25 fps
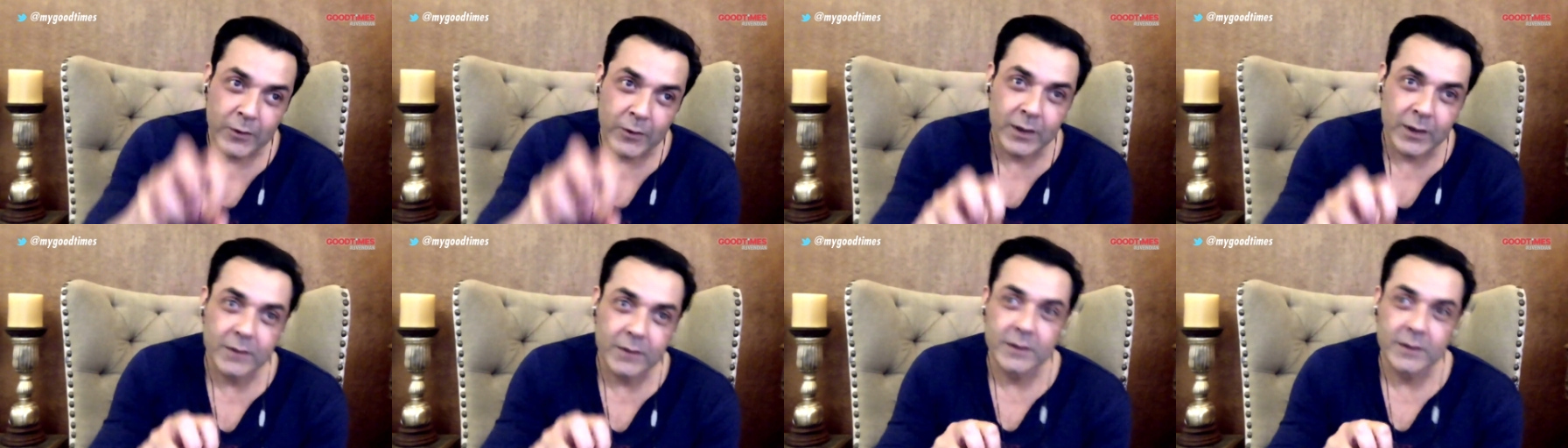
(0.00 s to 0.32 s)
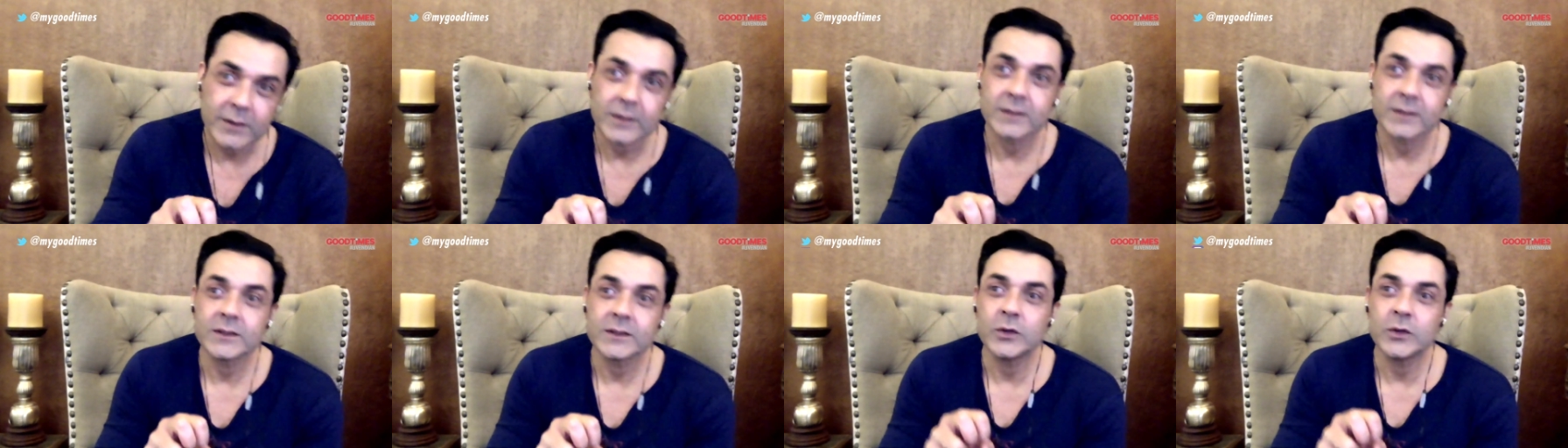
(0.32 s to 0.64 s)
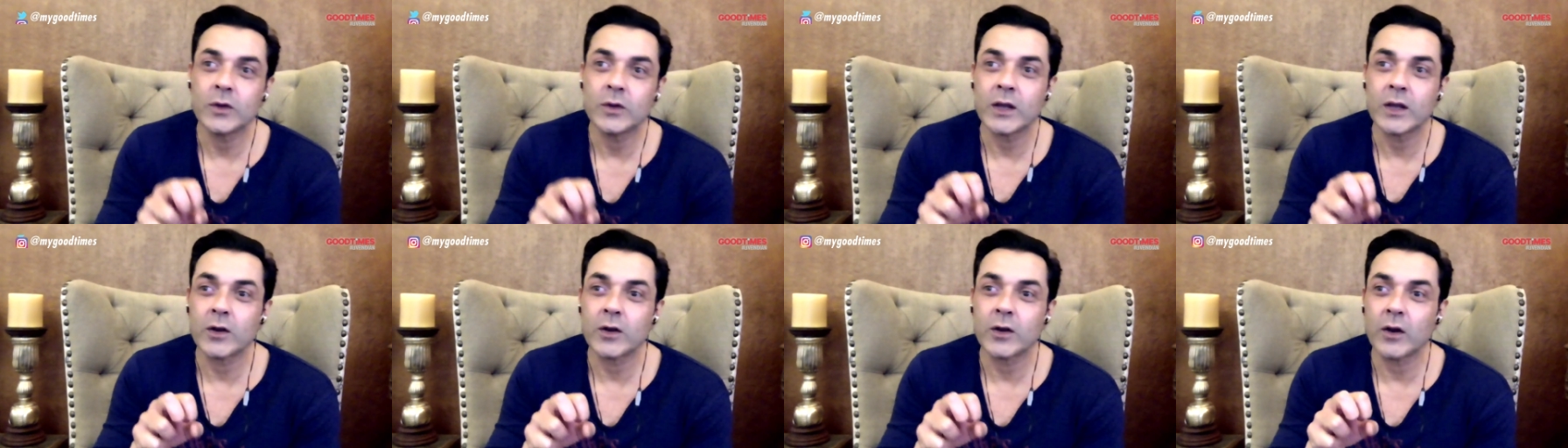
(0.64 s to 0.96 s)
work
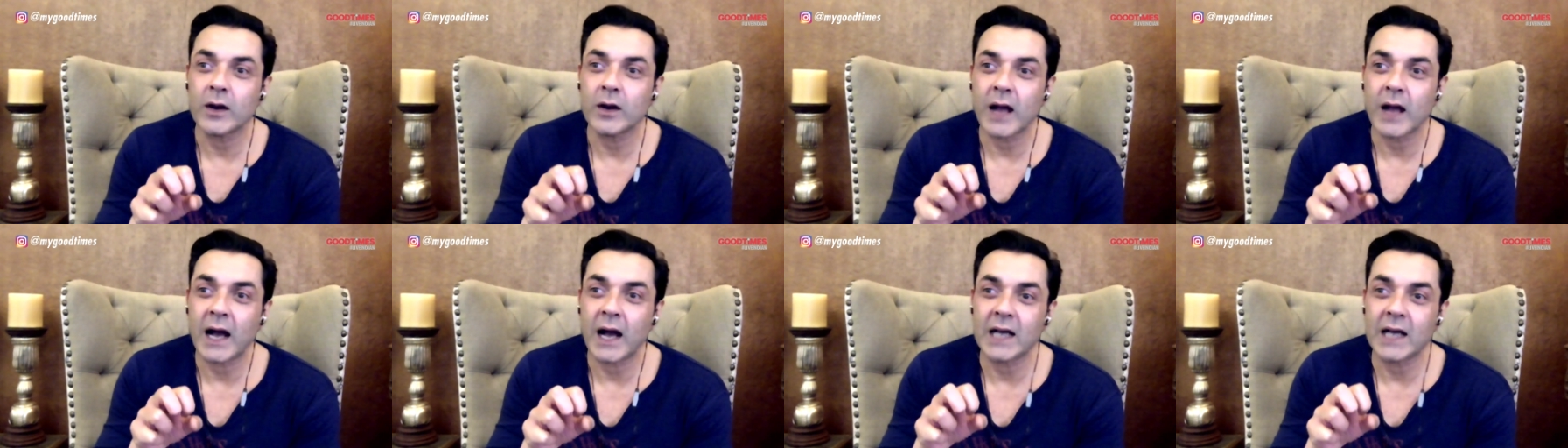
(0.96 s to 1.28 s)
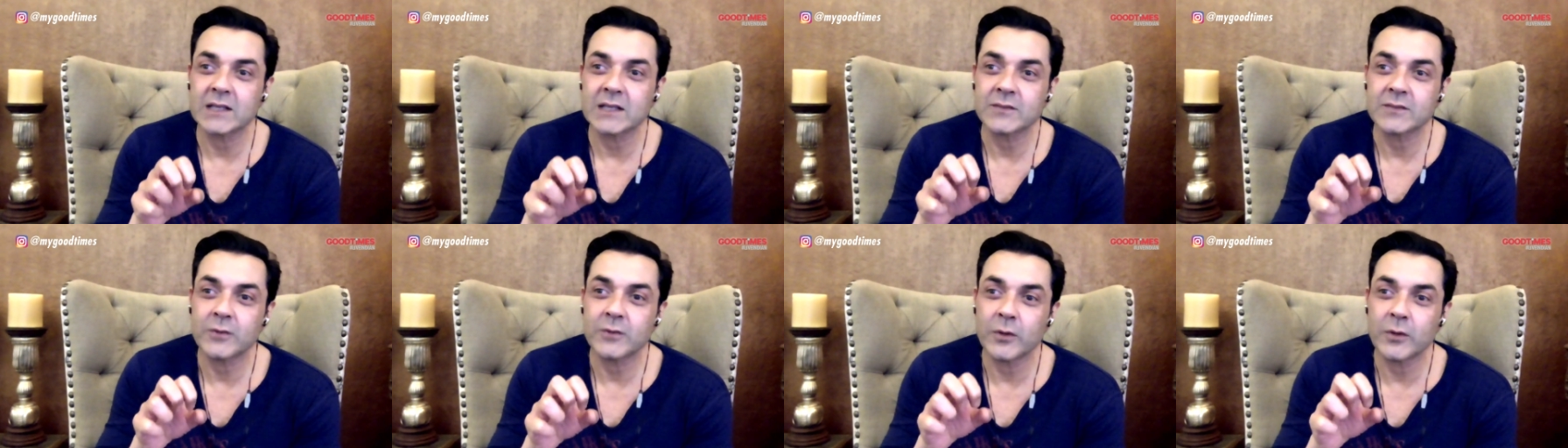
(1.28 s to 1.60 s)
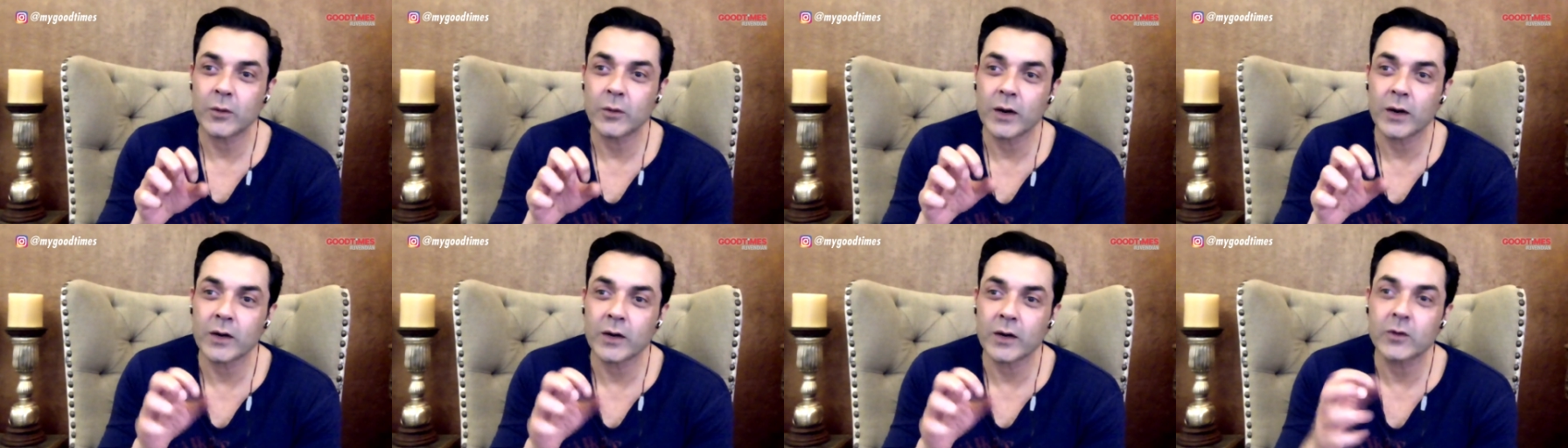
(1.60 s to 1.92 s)
you cannot ask
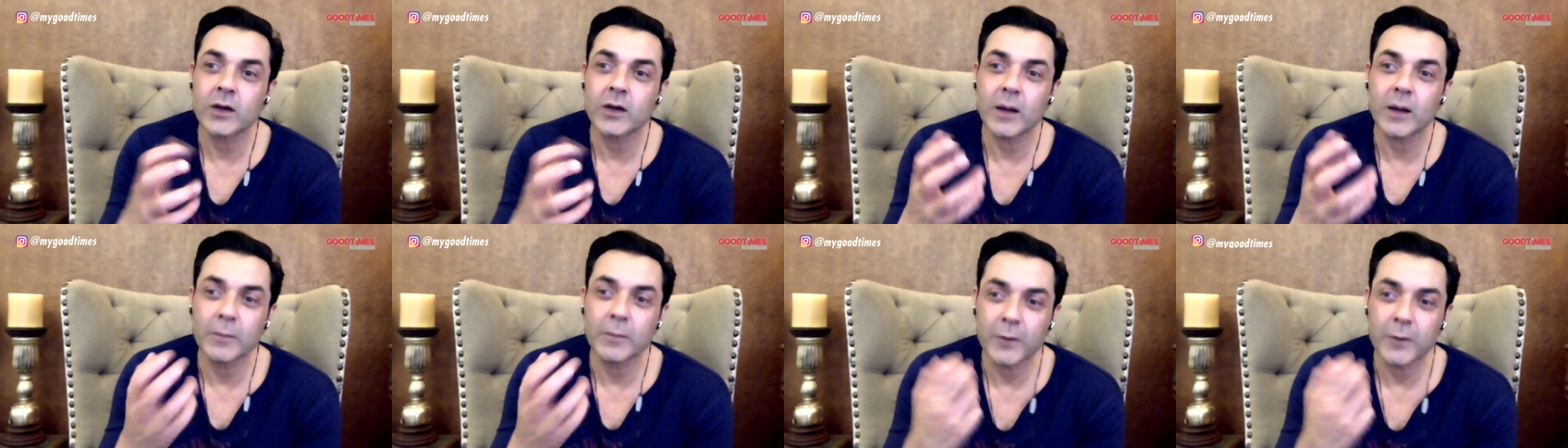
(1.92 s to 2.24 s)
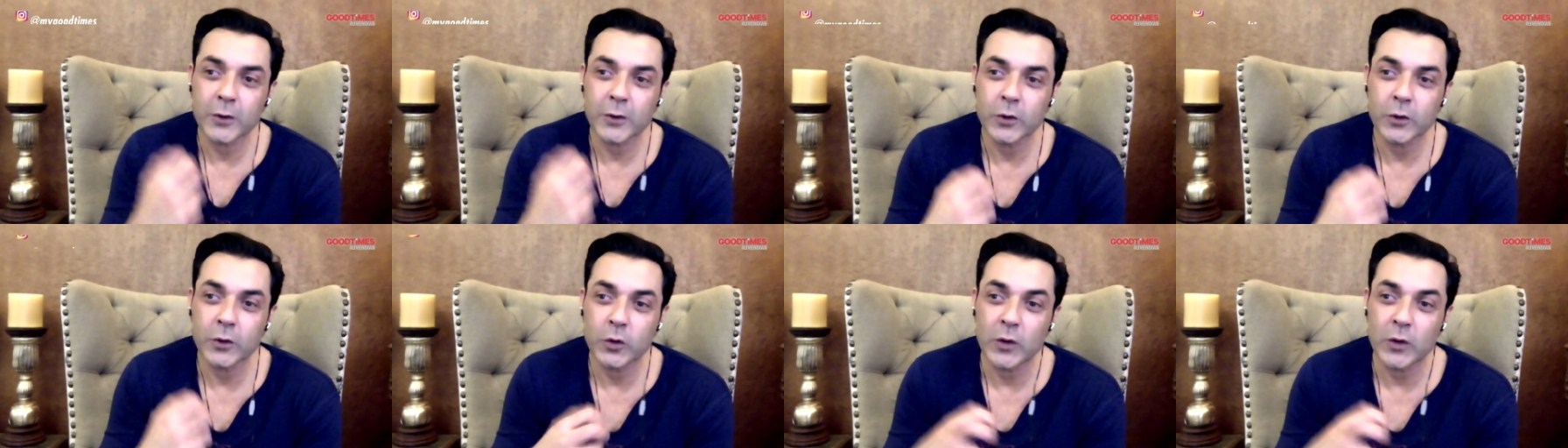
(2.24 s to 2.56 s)
for work to come to you.